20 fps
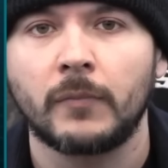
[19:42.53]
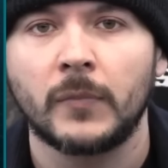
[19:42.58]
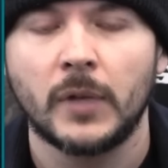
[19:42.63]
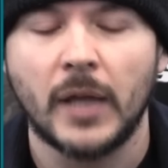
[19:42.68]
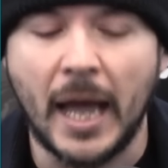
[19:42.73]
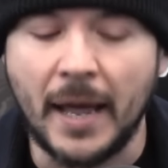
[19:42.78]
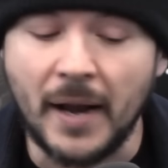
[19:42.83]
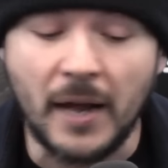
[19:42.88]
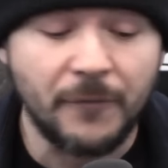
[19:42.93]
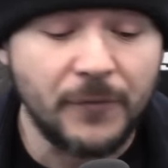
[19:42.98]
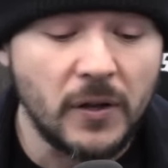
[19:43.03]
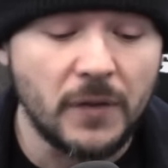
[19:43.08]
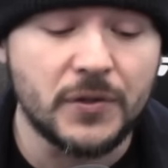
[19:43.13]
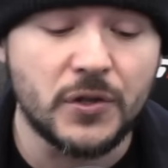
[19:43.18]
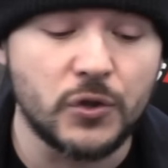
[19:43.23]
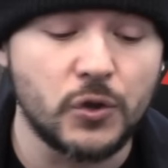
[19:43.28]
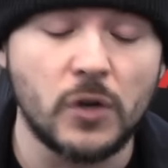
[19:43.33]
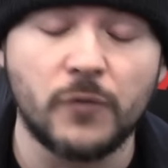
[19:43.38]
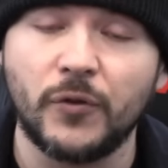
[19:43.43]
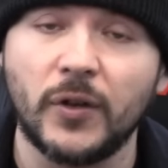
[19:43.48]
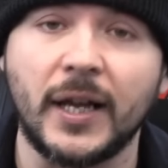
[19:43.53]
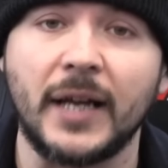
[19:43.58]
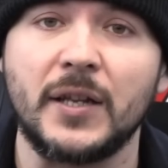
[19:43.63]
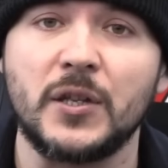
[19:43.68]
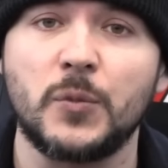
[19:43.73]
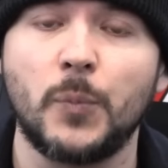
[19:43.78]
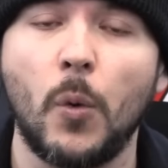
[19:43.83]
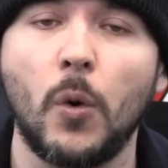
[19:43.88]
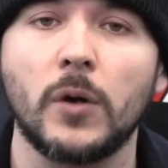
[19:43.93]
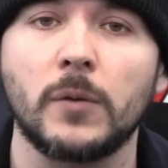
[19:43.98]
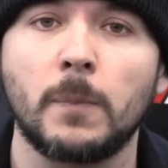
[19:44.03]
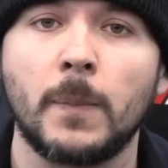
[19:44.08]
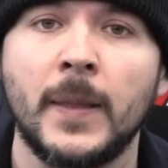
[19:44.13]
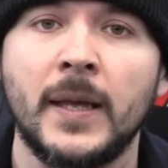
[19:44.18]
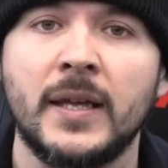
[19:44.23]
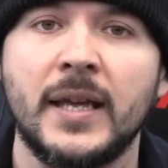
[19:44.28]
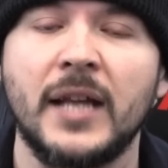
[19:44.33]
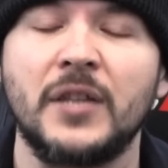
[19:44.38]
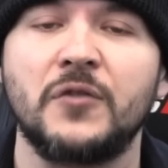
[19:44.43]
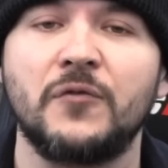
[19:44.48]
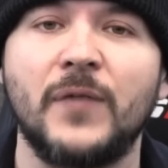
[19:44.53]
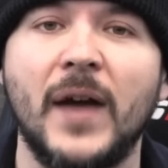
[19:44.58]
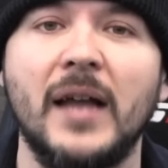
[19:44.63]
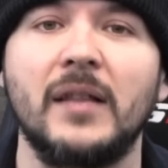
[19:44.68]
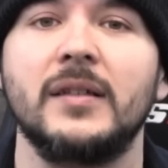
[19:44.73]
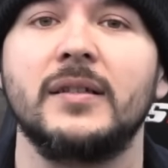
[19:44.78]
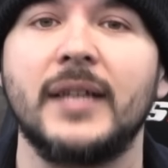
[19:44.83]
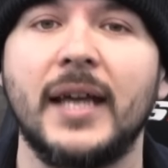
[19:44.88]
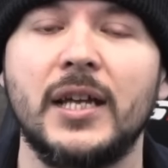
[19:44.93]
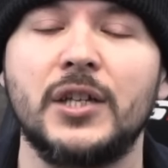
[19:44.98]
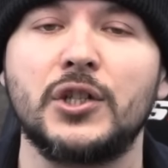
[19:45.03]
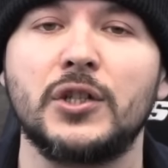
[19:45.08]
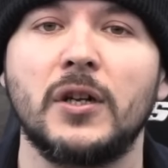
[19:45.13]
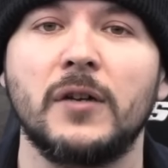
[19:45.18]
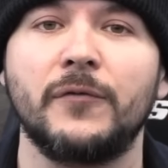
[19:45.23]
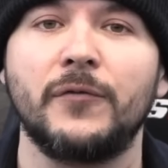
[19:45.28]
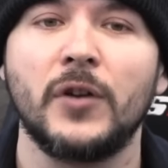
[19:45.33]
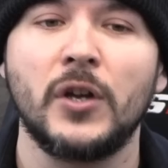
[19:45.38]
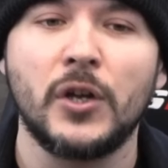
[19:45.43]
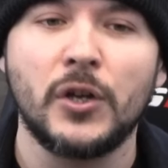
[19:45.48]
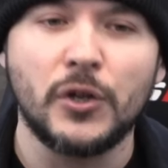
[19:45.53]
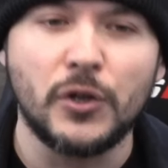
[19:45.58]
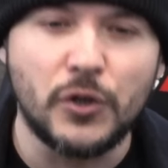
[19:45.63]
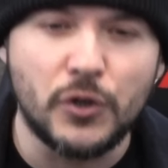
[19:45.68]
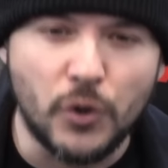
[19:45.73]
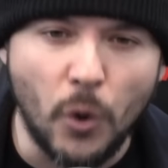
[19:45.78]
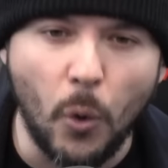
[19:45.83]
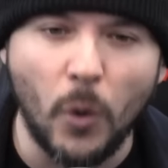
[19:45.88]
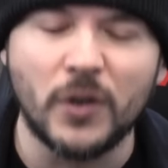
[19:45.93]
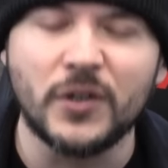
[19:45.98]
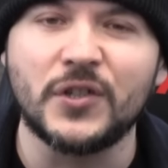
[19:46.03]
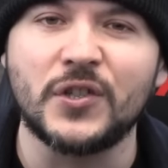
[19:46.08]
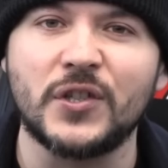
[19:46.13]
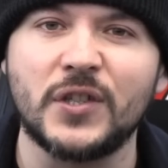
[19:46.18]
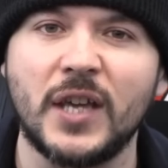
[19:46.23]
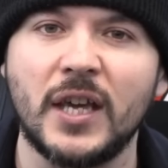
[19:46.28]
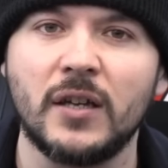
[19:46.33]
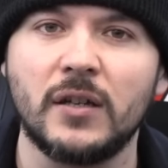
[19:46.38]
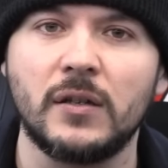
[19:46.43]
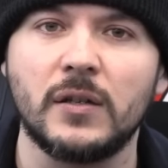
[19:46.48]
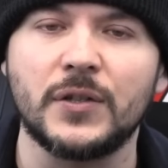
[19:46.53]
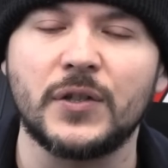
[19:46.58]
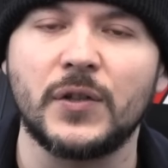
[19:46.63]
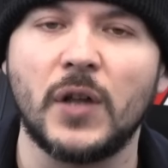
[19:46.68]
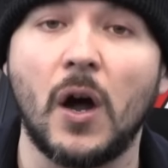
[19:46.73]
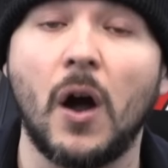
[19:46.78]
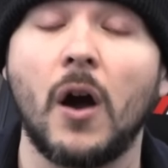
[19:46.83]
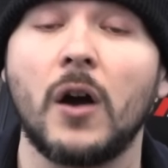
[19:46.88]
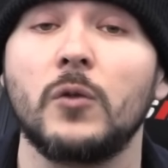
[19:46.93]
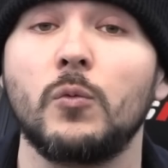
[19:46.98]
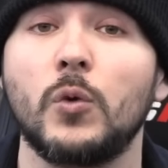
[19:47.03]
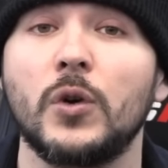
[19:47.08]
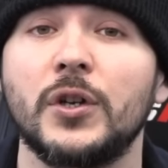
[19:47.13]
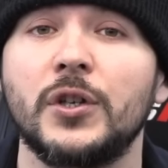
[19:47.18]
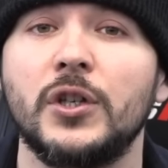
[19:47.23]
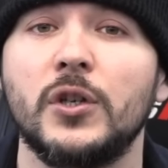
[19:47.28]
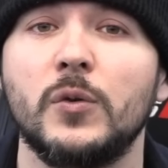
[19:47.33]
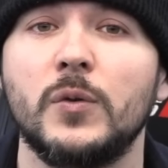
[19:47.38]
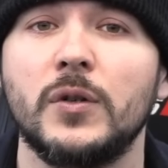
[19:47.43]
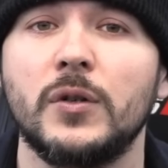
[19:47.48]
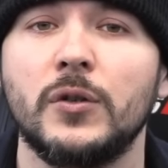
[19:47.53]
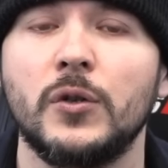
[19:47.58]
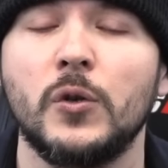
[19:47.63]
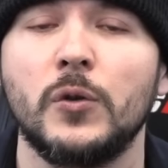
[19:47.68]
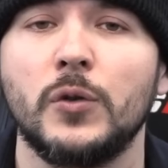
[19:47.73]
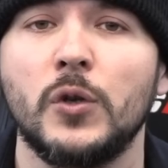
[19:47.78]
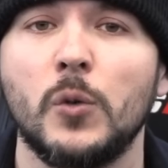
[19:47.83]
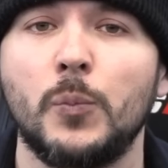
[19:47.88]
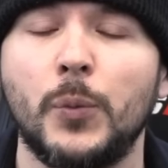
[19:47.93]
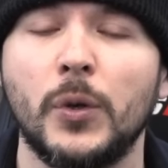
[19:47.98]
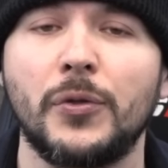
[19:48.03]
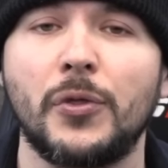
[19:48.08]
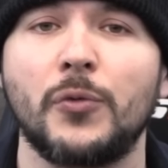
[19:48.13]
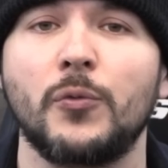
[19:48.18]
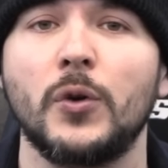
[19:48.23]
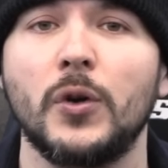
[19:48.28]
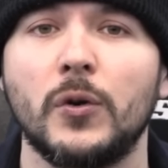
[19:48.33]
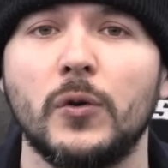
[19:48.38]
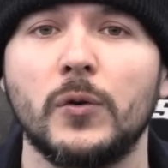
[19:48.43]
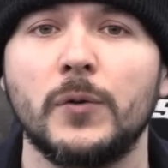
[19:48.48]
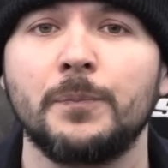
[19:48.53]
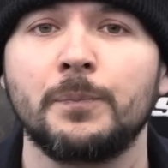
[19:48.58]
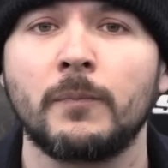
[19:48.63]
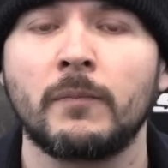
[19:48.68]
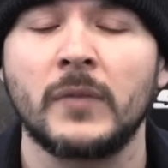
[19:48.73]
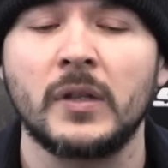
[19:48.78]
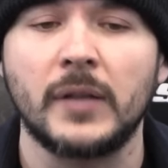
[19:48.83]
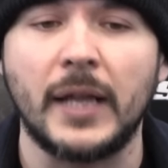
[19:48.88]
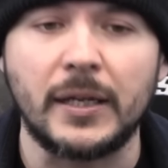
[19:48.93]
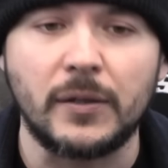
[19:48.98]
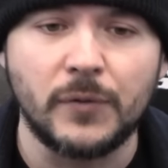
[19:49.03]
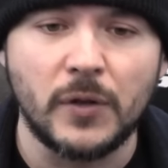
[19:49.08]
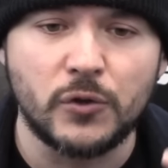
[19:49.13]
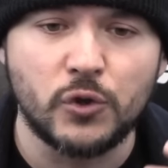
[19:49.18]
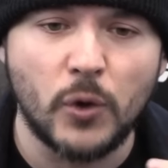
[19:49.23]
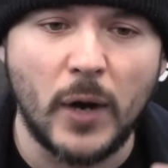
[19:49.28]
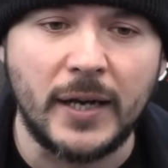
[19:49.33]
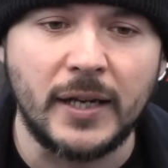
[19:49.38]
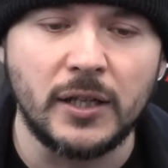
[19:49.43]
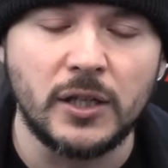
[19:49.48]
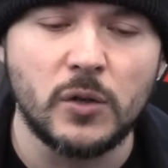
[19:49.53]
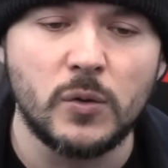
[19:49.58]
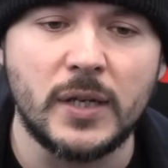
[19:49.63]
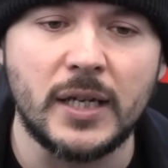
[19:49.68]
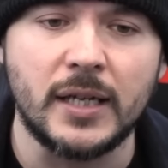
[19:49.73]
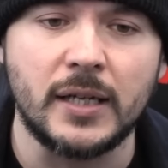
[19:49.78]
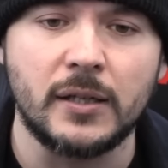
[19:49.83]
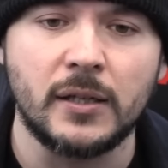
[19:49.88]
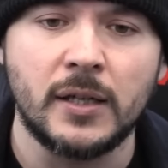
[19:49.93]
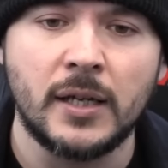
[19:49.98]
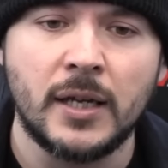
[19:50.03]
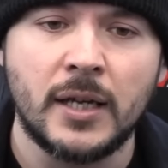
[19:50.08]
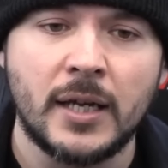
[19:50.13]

and I feel this is true for like any sport, it's validation of your skills and the hard work you, you, you put through, like the training you did.